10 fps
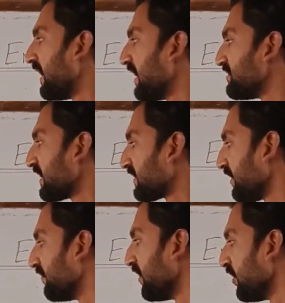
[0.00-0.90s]

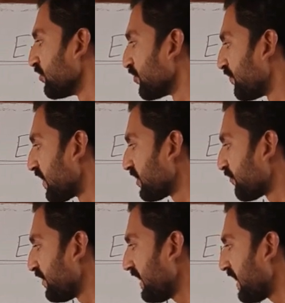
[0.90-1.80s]
adjective. So further
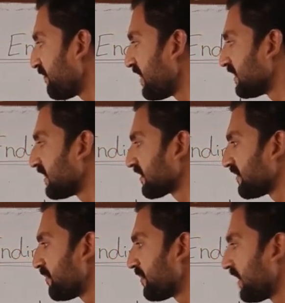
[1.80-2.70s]
we have another
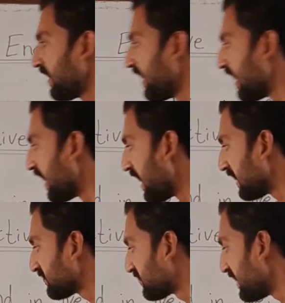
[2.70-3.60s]
example,
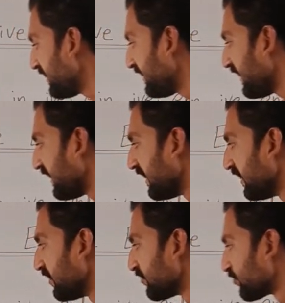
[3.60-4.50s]
a sunny
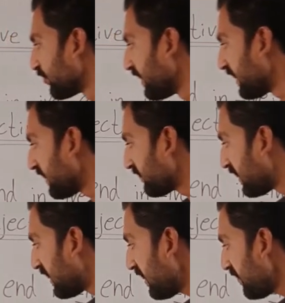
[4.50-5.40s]
day. So here is
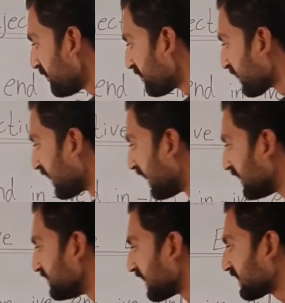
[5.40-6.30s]
a
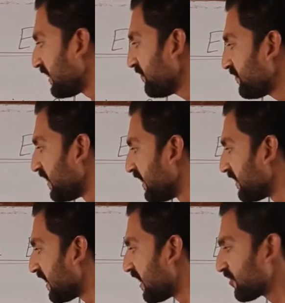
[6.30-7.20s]
adjective. It
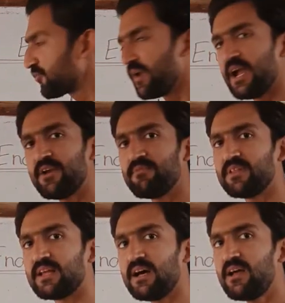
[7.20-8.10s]
also ends with
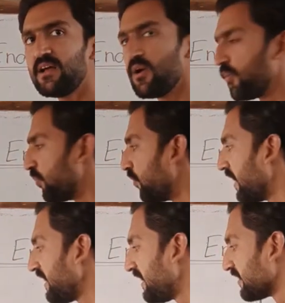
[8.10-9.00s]
the
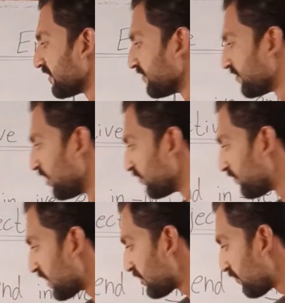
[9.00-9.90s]
Y letters.
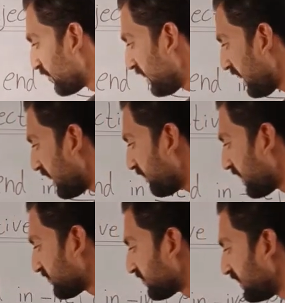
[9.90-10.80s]
Further we have
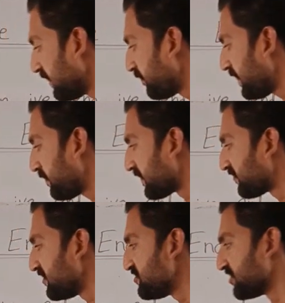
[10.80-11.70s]
a sleepy
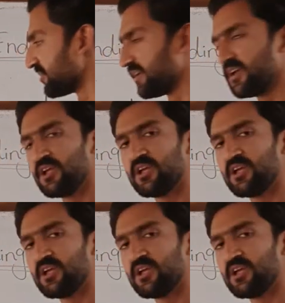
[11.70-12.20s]
passenger.